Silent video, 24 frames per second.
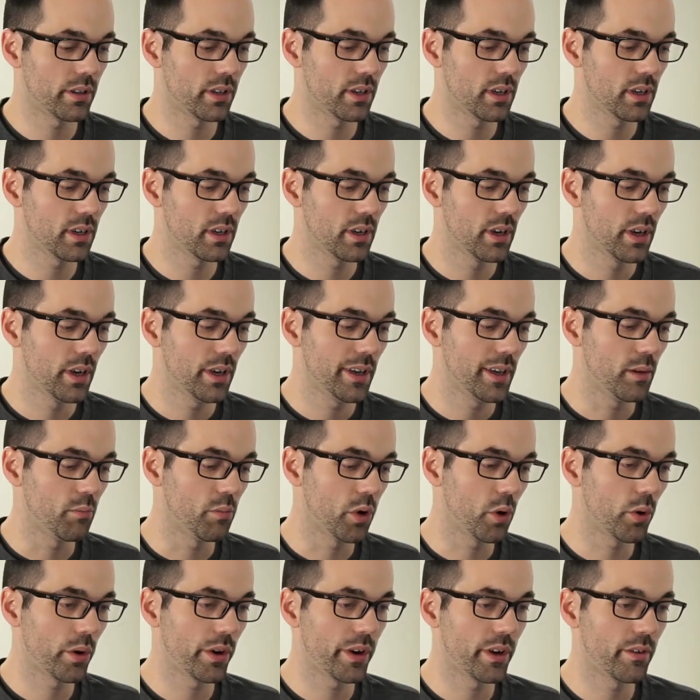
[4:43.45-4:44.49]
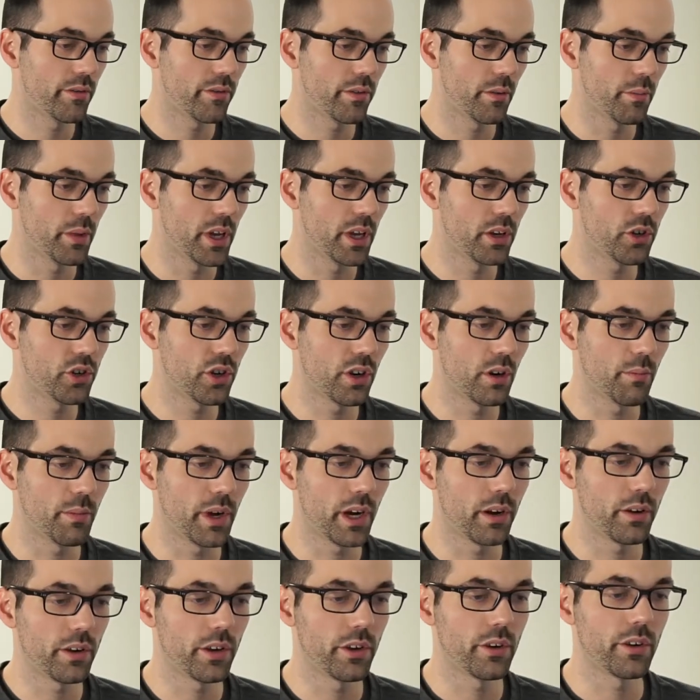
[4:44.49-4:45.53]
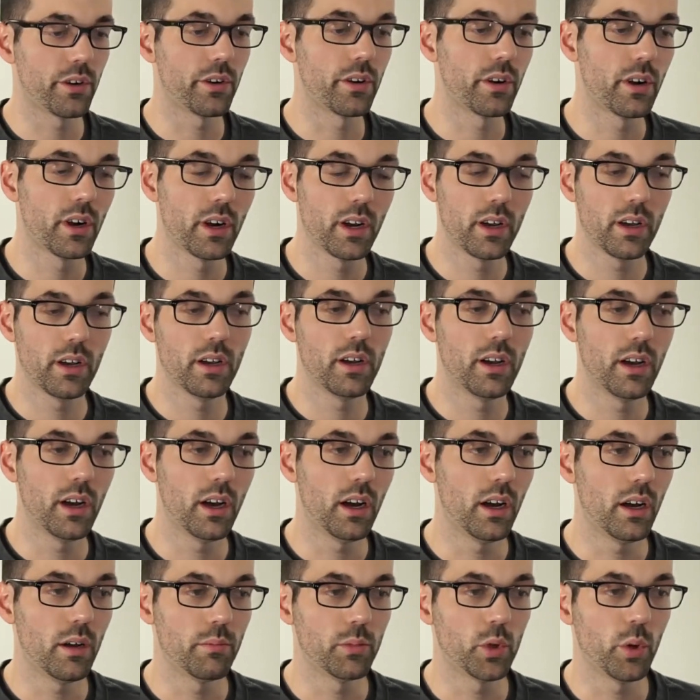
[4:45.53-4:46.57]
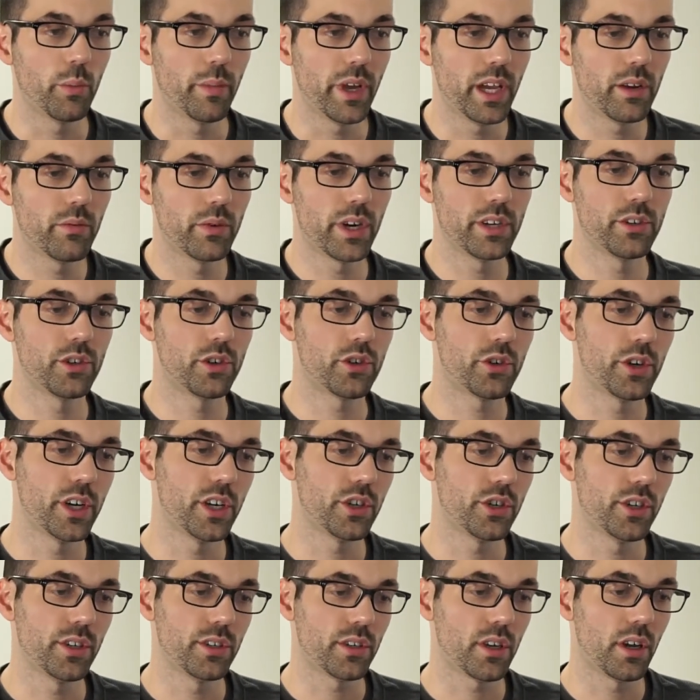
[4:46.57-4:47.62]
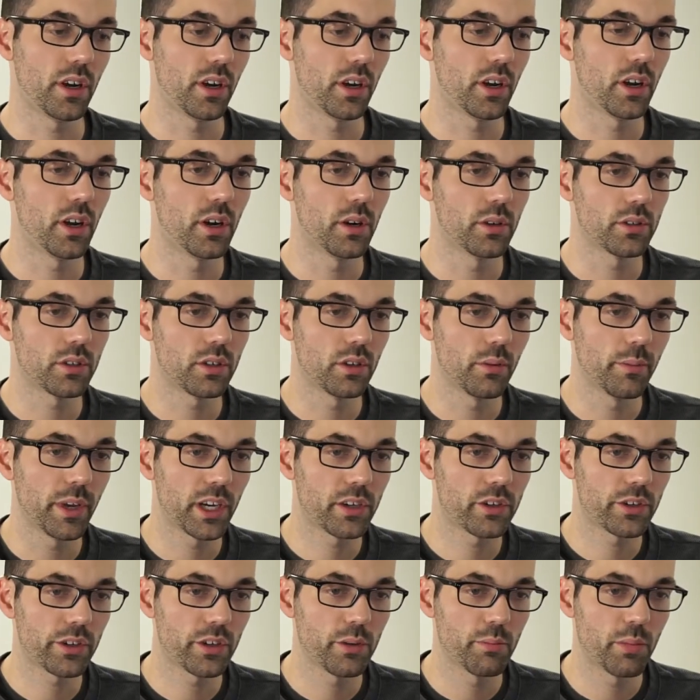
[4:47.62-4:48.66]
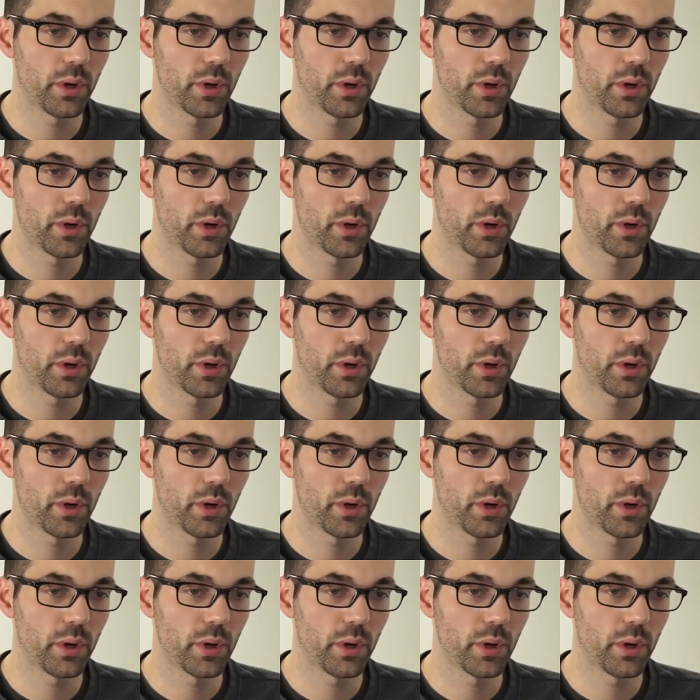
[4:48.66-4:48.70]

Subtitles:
the important information about your domain registration is going to go. So make sure you